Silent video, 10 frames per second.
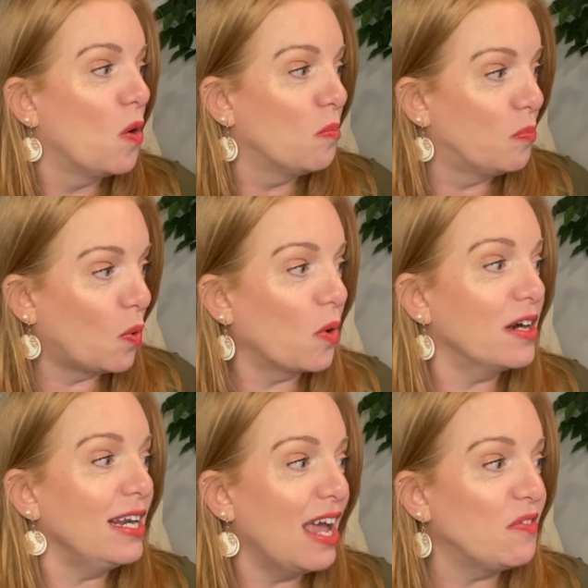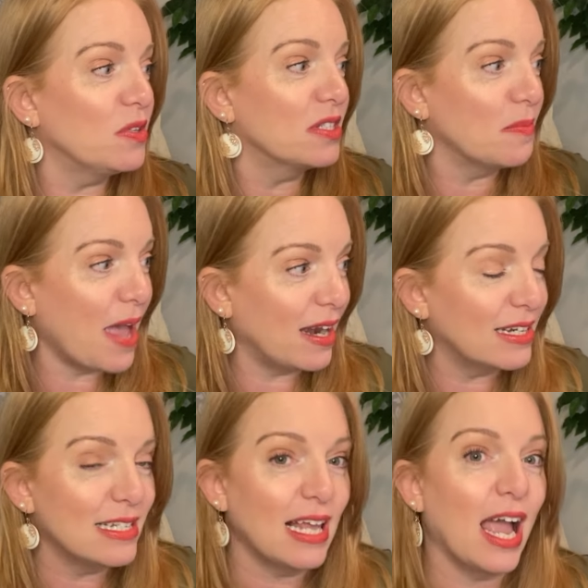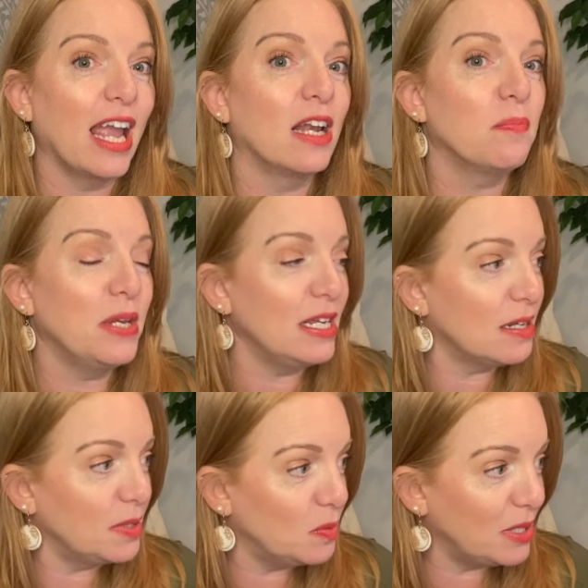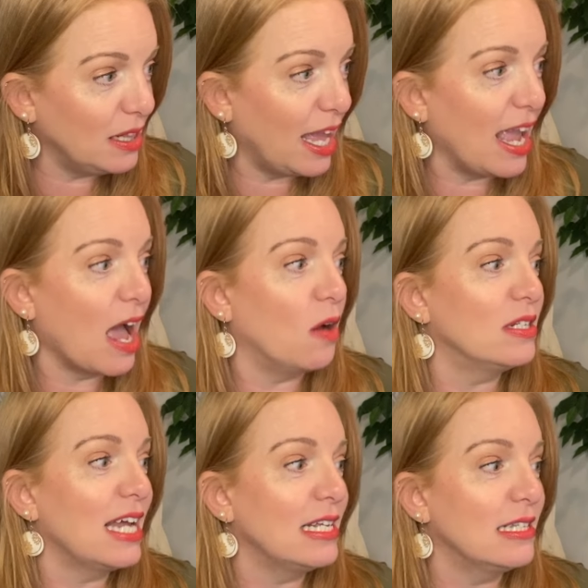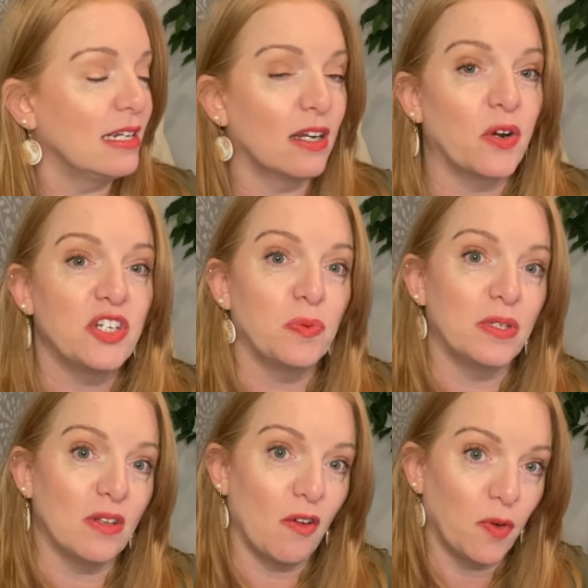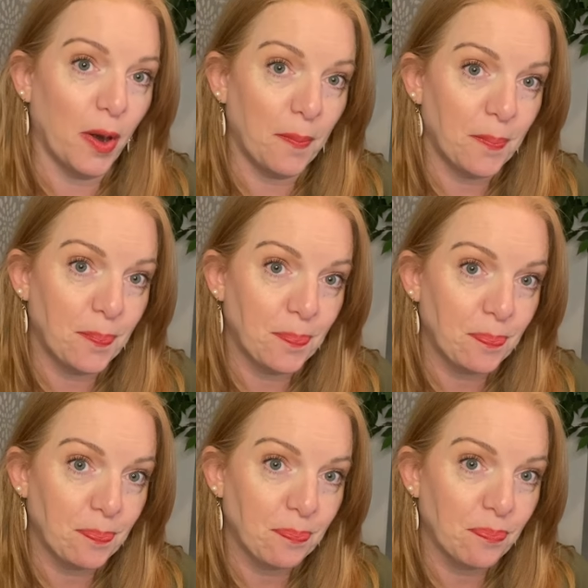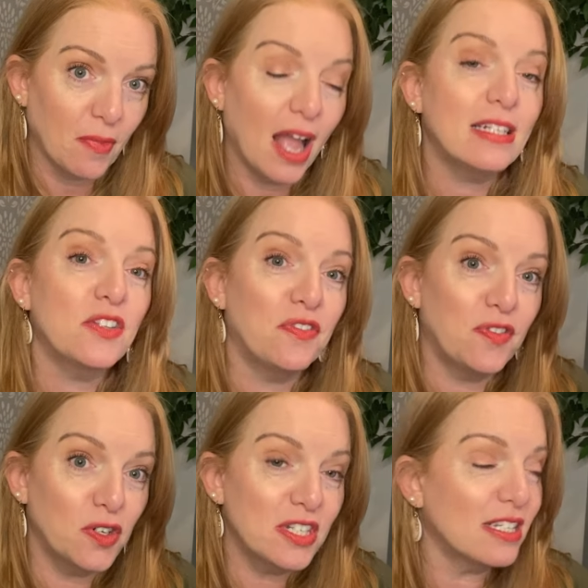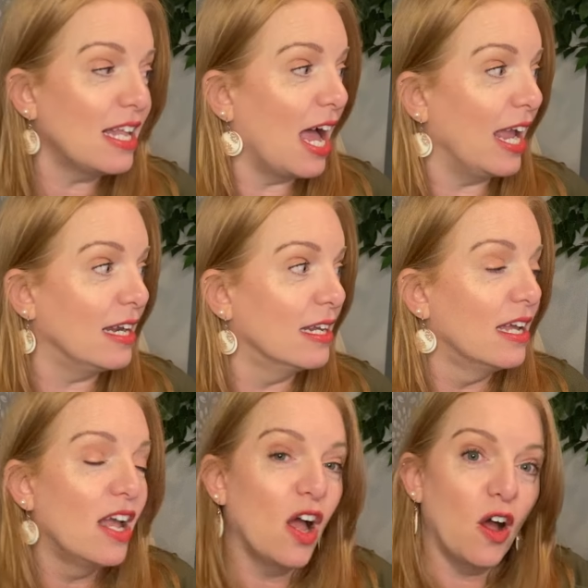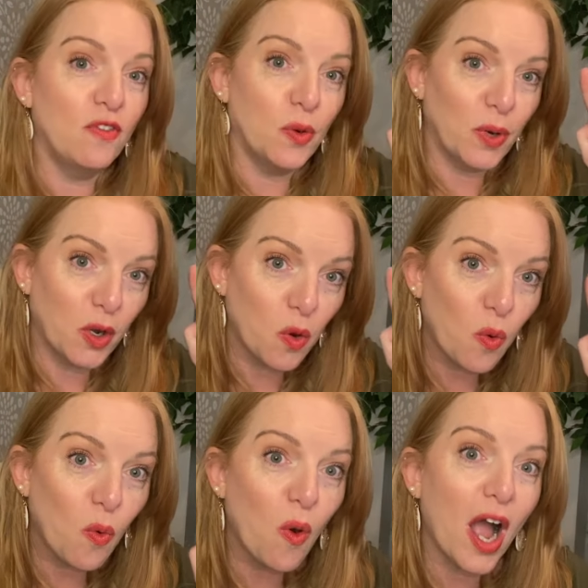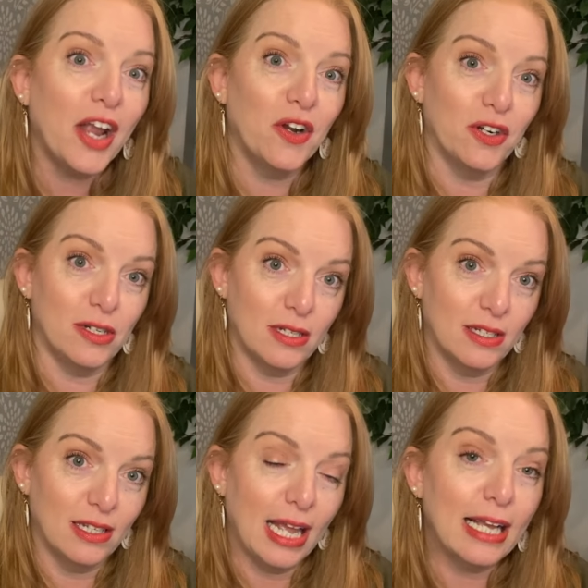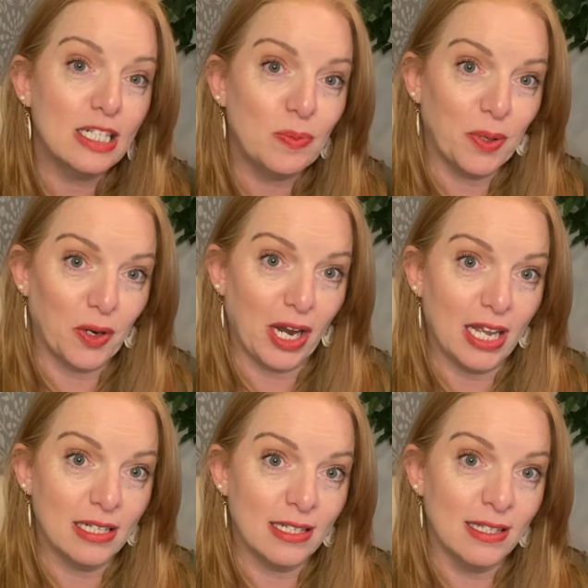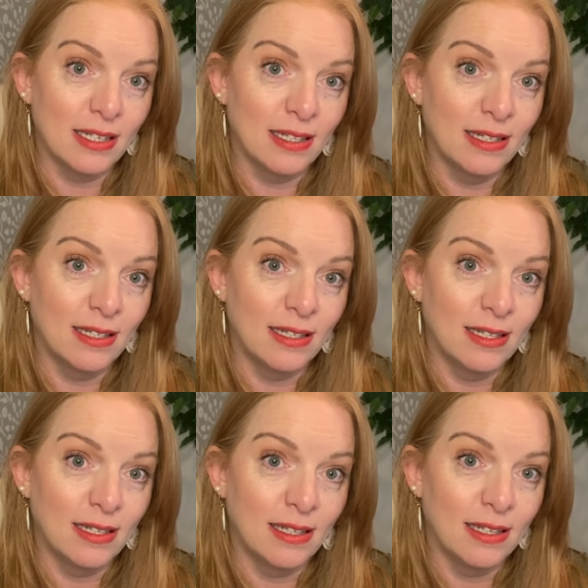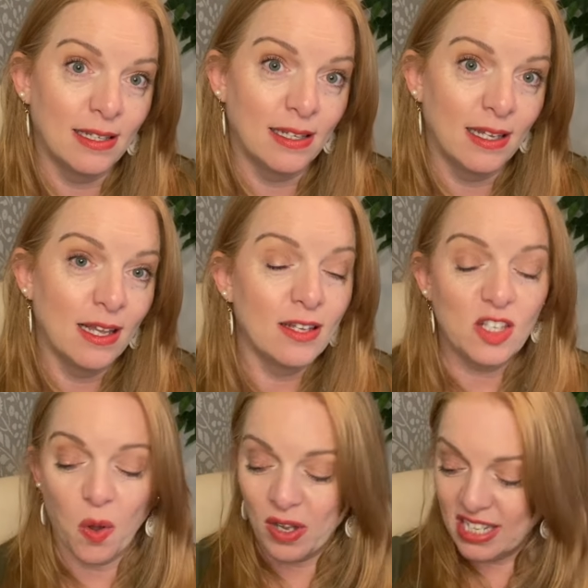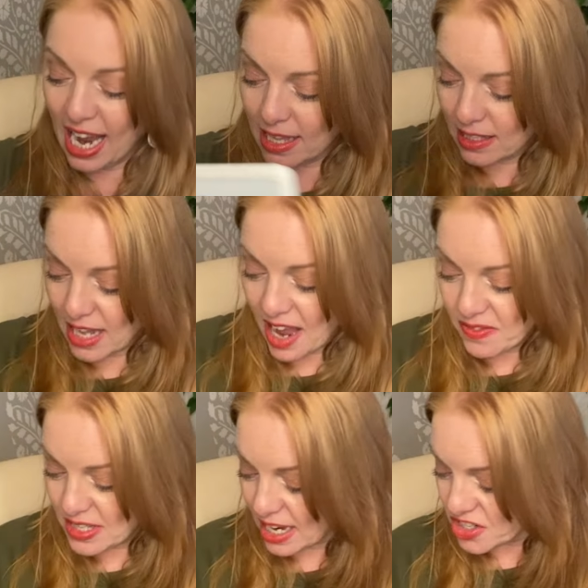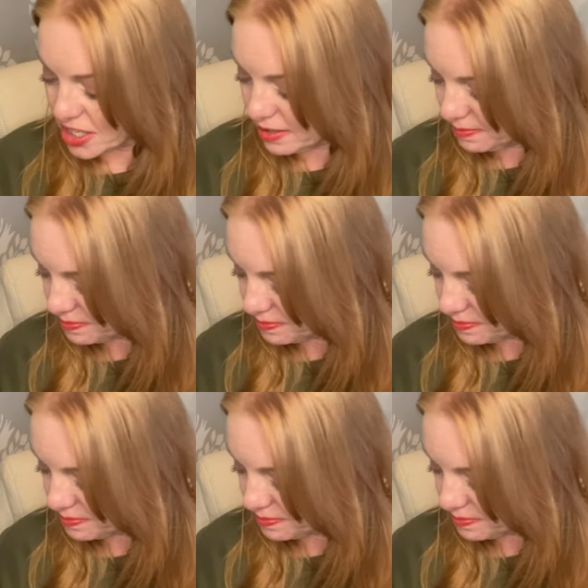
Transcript: board level schematic design, PWB layout, test and integration with software. That's the first line of the required experience. So a day in the life section